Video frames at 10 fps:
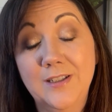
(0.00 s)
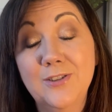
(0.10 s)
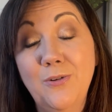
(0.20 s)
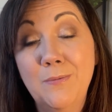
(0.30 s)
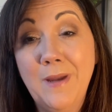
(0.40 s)

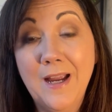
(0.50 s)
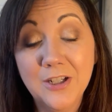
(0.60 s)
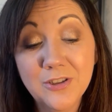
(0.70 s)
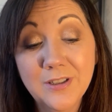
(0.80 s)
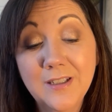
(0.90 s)
So I'm
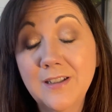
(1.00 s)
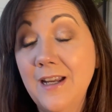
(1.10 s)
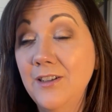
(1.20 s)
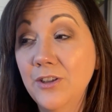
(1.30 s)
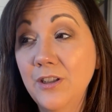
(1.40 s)
actually
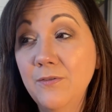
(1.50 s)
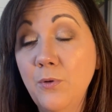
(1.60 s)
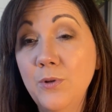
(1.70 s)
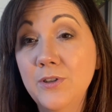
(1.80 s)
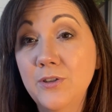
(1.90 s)
kind of looking forward